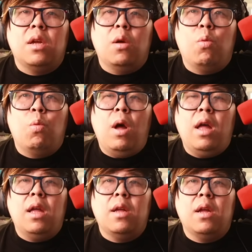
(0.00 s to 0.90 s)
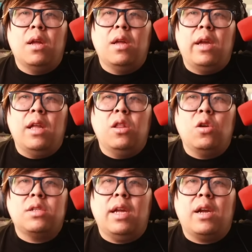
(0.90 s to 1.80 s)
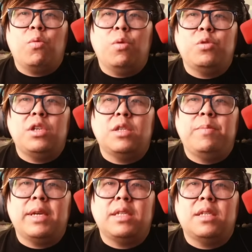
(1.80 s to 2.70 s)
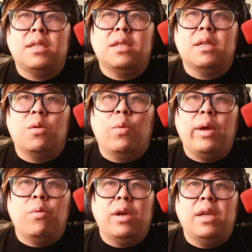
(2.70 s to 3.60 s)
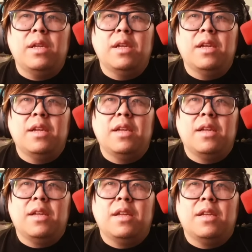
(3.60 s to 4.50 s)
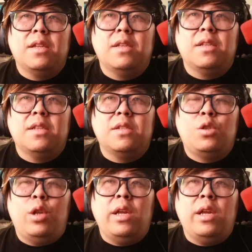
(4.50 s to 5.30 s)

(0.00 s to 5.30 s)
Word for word: What? It looks like Orochi is mixed. Wait, what? Do they?